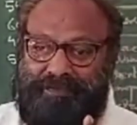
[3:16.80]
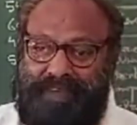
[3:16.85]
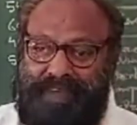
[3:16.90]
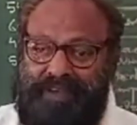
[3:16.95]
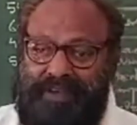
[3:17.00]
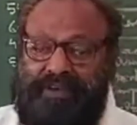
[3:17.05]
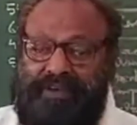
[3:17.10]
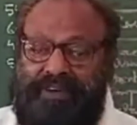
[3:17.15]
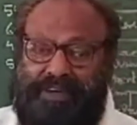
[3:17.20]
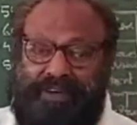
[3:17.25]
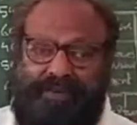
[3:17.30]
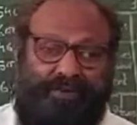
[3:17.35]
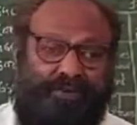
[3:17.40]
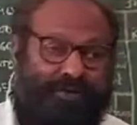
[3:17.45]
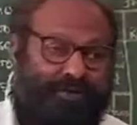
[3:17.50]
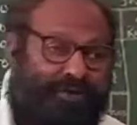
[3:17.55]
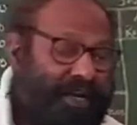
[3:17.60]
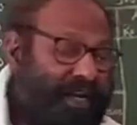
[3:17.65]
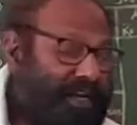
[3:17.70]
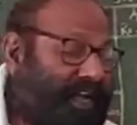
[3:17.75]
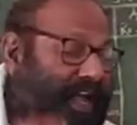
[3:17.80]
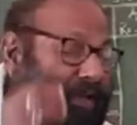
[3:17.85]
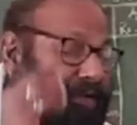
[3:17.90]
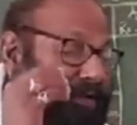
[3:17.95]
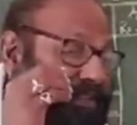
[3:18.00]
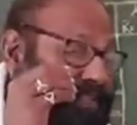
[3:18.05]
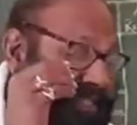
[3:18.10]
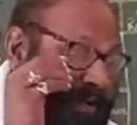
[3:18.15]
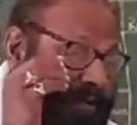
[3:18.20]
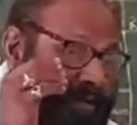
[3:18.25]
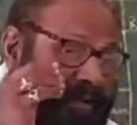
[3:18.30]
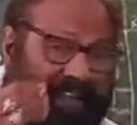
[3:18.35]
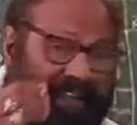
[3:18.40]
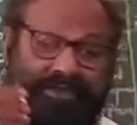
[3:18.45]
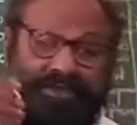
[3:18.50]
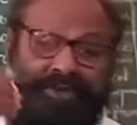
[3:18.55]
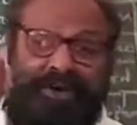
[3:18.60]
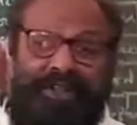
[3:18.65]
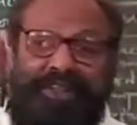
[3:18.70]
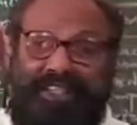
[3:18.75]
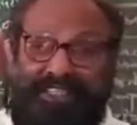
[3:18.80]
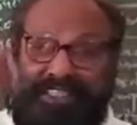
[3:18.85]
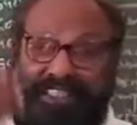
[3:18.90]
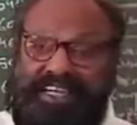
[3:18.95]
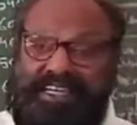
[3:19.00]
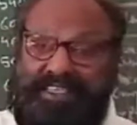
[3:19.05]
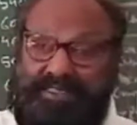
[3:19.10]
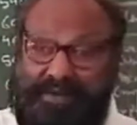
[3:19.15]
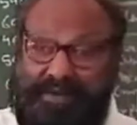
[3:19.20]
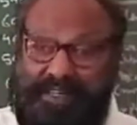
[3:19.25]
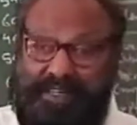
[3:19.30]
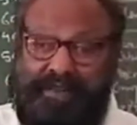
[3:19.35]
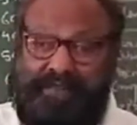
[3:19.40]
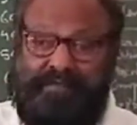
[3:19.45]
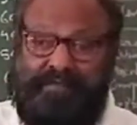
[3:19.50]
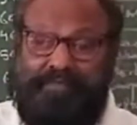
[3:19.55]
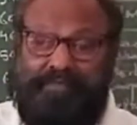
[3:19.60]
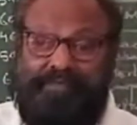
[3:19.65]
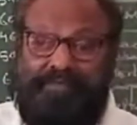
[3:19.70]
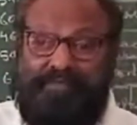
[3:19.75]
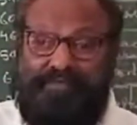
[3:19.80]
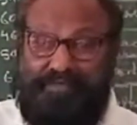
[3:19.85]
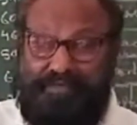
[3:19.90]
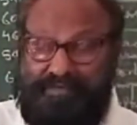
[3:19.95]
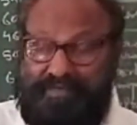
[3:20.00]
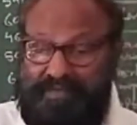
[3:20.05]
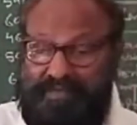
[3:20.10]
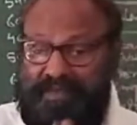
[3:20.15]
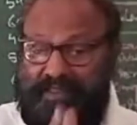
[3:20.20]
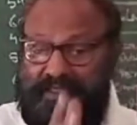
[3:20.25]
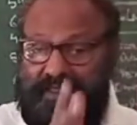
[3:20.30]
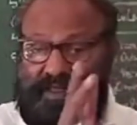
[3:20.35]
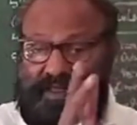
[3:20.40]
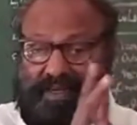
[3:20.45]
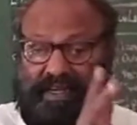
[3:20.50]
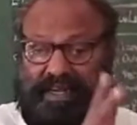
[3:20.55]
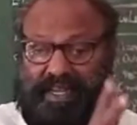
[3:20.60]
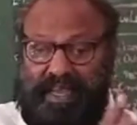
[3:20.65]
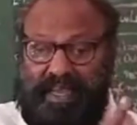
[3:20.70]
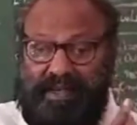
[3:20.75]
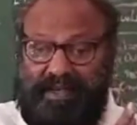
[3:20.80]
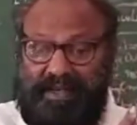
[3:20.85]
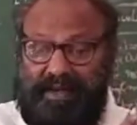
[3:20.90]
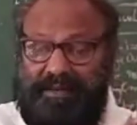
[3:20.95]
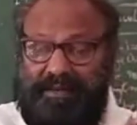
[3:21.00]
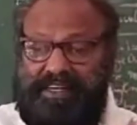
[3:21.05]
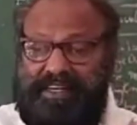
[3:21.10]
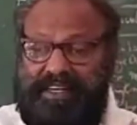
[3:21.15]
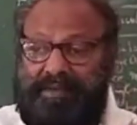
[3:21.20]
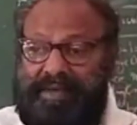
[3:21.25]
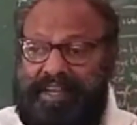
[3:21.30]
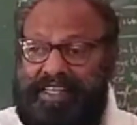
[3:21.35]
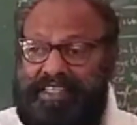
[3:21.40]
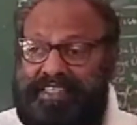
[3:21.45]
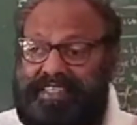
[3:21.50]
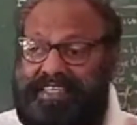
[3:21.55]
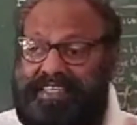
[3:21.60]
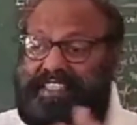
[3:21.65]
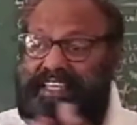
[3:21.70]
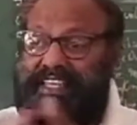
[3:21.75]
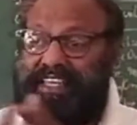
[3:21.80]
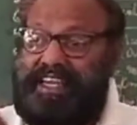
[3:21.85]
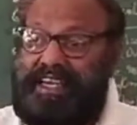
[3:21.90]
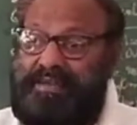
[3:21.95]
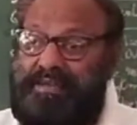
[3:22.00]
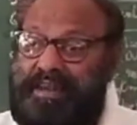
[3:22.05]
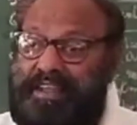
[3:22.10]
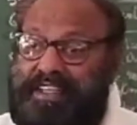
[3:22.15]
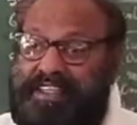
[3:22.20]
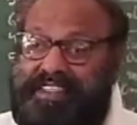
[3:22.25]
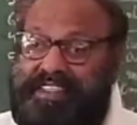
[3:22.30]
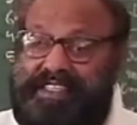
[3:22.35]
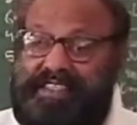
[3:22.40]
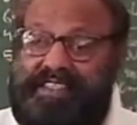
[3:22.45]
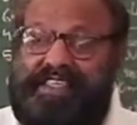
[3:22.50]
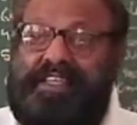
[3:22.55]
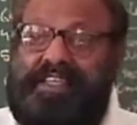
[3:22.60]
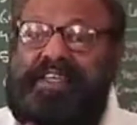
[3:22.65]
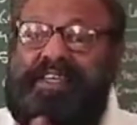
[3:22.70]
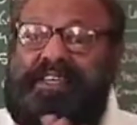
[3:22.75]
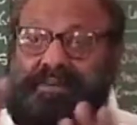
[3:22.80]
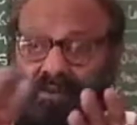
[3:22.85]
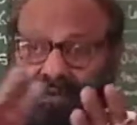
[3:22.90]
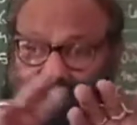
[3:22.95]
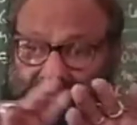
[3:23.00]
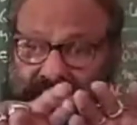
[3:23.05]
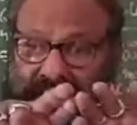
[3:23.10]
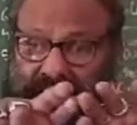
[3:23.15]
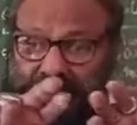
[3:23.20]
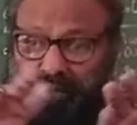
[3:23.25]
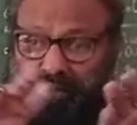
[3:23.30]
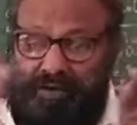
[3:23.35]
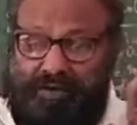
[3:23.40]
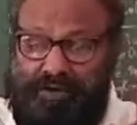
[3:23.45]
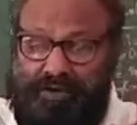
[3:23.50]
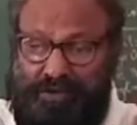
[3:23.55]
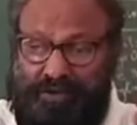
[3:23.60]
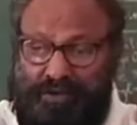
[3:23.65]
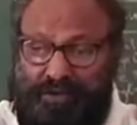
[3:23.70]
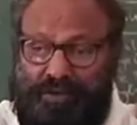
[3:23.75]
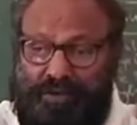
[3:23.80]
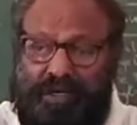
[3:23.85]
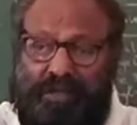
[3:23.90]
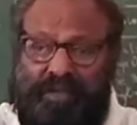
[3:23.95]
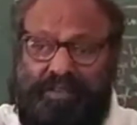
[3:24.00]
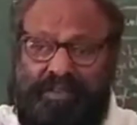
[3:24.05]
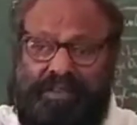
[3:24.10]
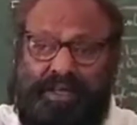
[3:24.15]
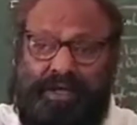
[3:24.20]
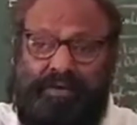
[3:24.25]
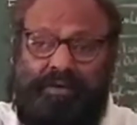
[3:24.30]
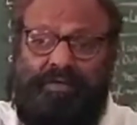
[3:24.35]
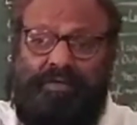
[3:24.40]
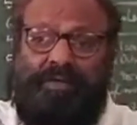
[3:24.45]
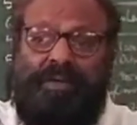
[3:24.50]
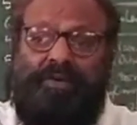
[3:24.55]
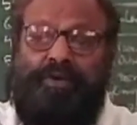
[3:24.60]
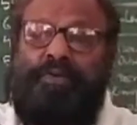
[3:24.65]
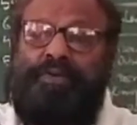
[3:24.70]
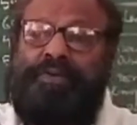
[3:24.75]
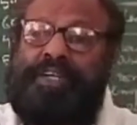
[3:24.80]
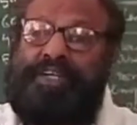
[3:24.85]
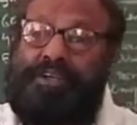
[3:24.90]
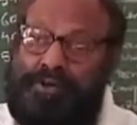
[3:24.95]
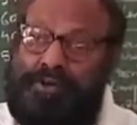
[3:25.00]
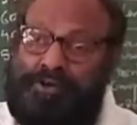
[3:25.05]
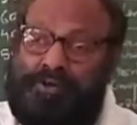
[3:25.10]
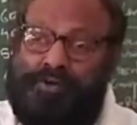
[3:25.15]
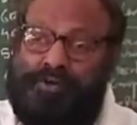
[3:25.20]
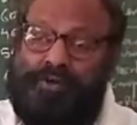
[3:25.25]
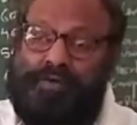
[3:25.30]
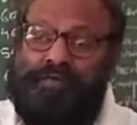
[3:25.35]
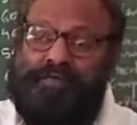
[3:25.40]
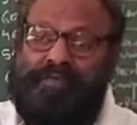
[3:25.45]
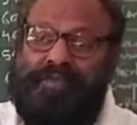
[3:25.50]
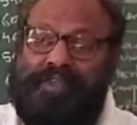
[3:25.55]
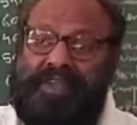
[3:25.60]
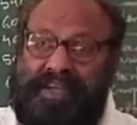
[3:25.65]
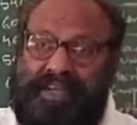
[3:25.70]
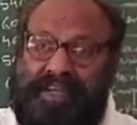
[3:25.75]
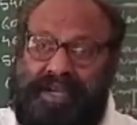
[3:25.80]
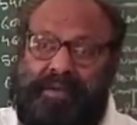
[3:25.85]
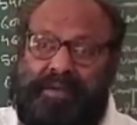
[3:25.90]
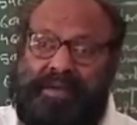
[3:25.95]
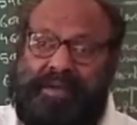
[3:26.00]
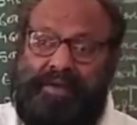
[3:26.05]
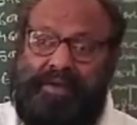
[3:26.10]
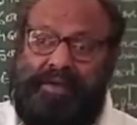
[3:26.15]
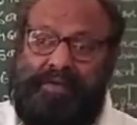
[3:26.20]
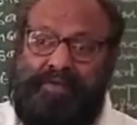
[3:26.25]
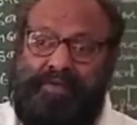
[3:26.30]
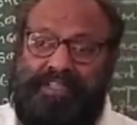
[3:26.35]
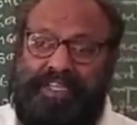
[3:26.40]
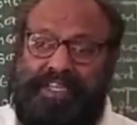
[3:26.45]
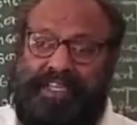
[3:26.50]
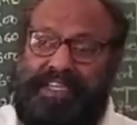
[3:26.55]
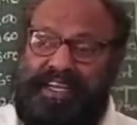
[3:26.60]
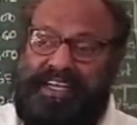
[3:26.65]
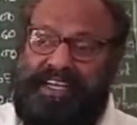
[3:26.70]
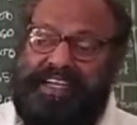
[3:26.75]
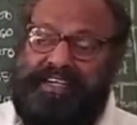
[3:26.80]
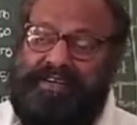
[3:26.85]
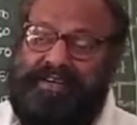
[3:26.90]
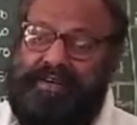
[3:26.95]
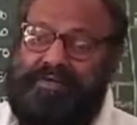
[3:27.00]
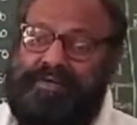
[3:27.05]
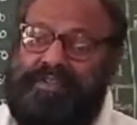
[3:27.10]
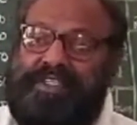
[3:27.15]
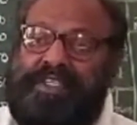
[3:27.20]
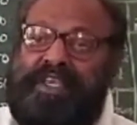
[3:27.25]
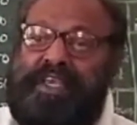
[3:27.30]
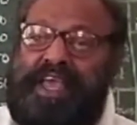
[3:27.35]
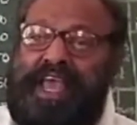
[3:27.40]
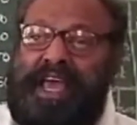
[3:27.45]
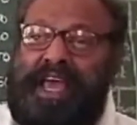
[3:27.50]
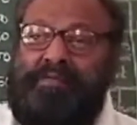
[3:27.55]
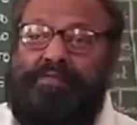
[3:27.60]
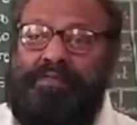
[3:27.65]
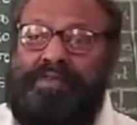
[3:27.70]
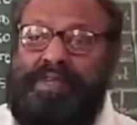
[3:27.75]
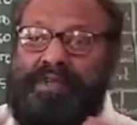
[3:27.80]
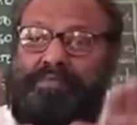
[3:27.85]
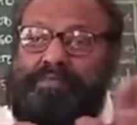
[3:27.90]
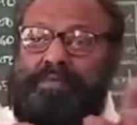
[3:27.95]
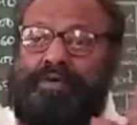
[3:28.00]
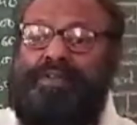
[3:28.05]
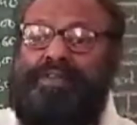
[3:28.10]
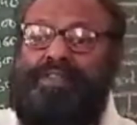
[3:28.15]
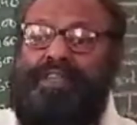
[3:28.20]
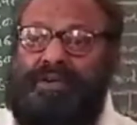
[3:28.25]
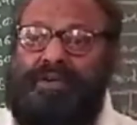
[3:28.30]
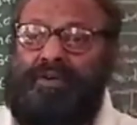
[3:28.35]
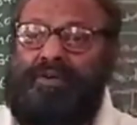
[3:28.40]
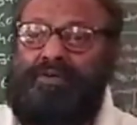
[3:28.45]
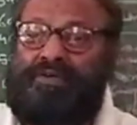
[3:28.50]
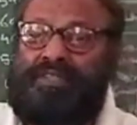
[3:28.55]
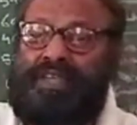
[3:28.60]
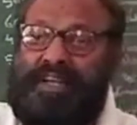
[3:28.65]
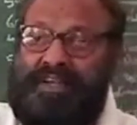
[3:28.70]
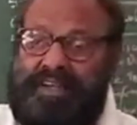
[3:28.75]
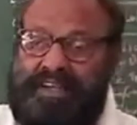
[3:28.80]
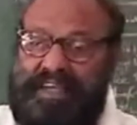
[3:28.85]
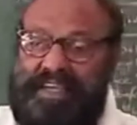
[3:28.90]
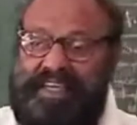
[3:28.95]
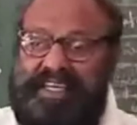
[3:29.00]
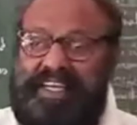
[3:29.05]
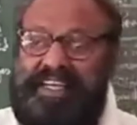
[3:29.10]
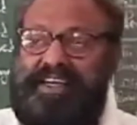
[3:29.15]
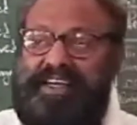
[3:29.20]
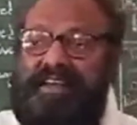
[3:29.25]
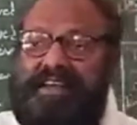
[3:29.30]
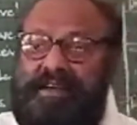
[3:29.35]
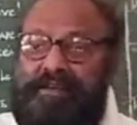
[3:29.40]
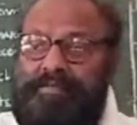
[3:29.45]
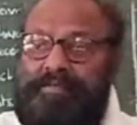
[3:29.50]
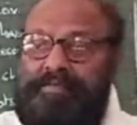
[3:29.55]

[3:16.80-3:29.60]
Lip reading: In order to do that, I will summarize all the statements. They are debit balances and credit balances. They will be grouped into two debit groups and credit groups, and if both the groups are agreed